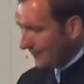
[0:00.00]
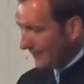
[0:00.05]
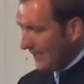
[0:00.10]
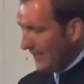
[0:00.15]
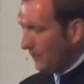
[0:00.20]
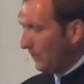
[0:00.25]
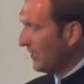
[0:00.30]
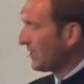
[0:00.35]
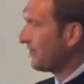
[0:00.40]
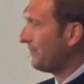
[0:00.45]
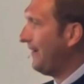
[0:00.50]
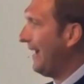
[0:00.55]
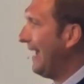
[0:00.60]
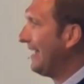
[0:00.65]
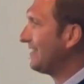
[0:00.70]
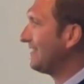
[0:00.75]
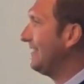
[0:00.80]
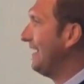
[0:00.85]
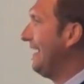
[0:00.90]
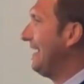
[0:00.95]
And what's
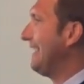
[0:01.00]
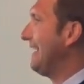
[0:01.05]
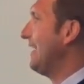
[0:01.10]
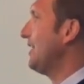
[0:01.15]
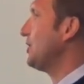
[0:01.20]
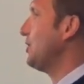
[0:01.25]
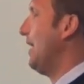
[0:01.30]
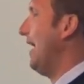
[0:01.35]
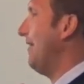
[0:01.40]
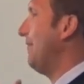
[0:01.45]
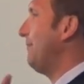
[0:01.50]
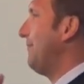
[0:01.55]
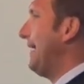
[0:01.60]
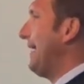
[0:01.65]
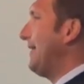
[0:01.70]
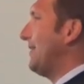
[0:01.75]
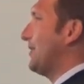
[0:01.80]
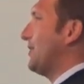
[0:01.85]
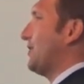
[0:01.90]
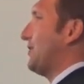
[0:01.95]
fascinating is you have
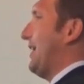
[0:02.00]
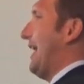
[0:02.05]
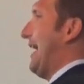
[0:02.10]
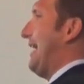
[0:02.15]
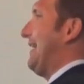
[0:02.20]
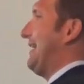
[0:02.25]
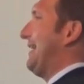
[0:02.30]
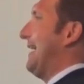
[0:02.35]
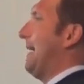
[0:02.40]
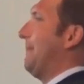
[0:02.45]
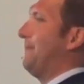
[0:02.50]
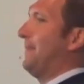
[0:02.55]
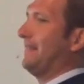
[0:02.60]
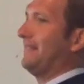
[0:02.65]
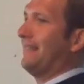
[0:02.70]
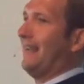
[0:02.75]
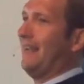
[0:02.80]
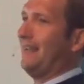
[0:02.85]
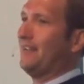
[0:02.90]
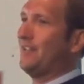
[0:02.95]
Peter standing up
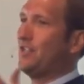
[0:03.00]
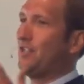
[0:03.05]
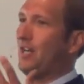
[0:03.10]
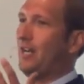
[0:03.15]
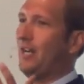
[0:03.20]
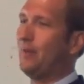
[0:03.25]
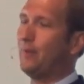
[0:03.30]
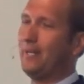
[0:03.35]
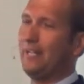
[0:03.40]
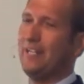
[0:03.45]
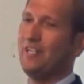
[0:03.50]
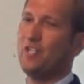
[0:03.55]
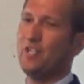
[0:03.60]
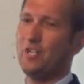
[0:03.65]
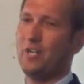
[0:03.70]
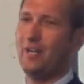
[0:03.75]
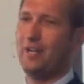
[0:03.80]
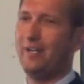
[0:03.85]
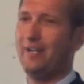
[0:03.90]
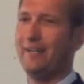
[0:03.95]
and sharing what he's
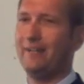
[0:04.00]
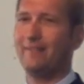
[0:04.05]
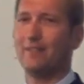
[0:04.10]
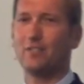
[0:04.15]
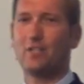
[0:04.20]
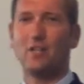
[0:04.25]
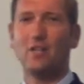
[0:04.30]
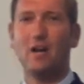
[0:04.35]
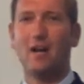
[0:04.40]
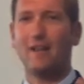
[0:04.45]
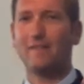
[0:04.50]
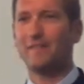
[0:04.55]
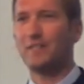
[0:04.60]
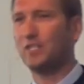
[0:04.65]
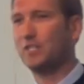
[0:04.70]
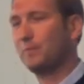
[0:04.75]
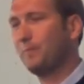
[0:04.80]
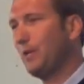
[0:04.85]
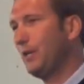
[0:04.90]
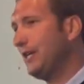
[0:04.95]
sharing. There's a lot of
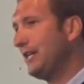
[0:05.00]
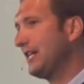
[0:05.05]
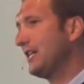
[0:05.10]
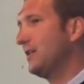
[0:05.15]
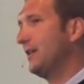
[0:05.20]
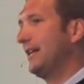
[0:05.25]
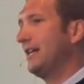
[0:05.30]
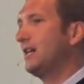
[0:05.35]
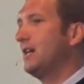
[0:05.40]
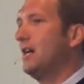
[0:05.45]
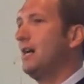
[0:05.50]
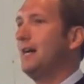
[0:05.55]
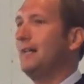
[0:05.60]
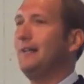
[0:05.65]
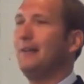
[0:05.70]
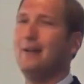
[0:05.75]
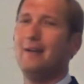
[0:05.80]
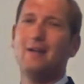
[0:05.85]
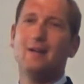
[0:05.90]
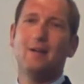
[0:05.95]
disputing going
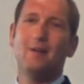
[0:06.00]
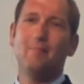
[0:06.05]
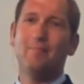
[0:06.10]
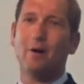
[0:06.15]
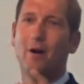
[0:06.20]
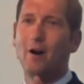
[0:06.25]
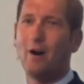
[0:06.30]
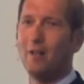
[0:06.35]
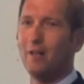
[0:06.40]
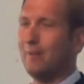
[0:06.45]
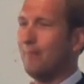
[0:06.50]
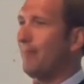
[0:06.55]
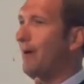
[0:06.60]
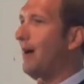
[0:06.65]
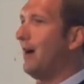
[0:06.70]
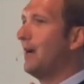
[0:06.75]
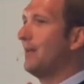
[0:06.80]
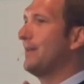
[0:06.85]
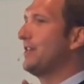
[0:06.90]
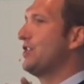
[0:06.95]
on. Paul and
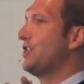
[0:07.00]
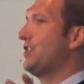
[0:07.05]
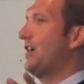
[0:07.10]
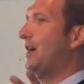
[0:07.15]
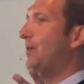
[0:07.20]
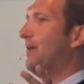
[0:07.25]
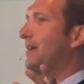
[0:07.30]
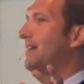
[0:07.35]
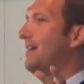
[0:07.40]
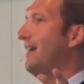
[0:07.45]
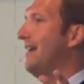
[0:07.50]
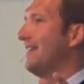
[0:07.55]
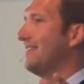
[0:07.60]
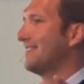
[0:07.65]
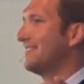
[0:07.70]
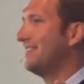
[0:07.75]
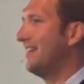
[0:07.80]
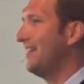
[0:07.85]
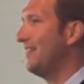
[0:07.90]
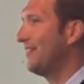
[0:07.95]
Barnabas share what God
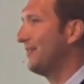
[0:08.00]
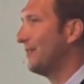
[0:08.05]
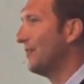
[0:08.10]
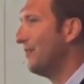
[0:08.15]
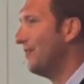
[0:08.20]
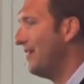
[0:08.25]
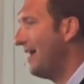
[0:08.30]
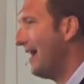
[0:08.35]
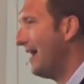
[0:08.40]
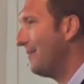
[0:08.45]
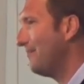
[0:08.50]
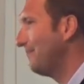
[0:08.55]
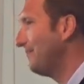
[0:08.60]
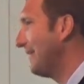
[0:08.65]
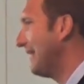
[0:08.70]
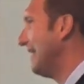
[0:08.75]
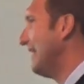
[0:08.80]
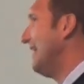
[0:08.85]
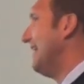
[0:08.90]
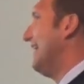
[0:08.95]
has done through
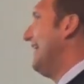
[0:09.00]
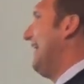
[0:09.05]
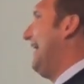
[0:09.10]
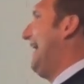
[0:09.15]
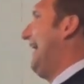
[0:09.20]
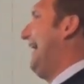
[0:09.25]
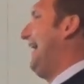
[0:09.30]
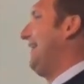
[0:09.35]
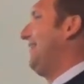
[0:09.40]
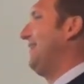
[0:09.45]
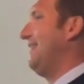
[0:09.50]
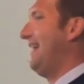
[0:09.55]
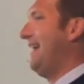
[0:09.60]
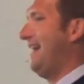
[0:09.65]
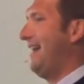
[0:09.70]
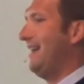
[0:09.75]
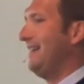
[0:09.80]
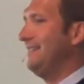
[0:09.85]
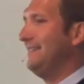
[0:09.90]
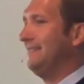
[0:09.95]
them. And
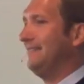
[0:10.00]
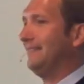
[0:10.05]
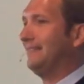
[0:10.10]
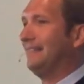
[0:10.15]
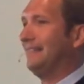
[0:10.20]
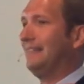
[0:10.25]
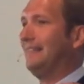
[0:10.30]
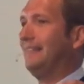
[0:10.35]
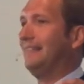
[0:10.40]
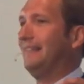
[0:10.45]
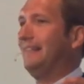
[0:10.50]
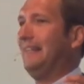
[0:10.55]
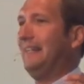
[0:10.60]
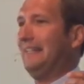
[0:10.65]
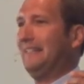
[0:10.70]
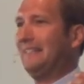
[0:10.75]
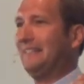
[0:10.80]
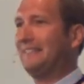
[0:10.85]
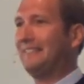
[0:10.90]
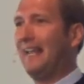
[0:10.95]
then
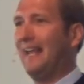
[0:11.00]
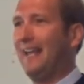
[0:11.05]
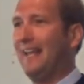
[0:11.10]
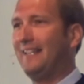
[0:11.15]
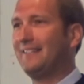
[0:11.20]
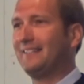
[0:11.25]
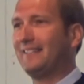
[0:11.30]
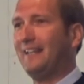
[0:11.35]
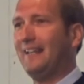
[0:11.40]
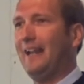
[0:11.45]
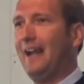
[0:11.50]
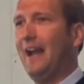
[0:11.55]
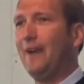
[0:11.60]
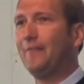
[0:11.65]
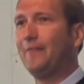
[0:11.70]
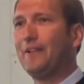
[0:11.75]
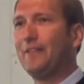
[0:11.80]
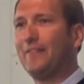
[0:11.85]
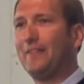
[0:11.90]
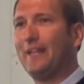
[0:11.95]
it says
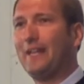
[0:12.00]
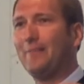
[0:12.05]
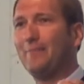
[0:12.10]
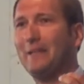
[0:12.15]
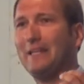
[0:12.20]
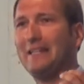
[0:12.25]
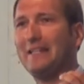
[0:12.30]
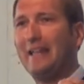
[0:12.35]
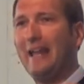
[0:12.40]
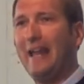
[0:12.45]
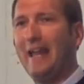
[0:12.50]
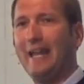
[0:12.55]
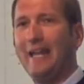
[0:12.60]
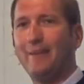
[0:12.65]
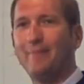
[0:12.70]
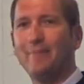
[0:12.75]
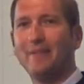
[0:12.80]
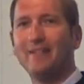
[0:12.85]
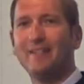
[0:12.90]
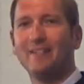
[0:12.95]
everything
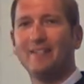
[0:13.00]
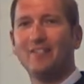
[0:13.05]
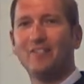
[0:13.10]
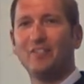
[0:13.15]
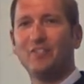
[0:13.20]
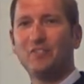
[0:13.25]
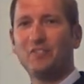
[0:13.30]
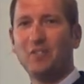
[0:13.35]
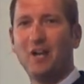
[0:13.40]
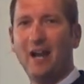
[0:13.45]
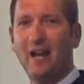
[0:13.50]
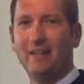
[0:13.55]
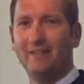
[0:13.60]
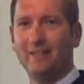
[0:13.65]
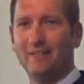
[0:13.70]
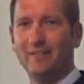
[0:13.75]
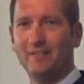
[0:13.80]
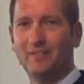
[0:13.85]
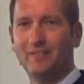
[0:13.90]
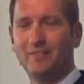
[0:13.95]
became
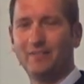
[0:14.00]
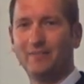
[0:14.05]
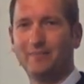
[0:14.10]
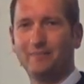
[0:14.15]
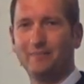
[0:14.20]
silent.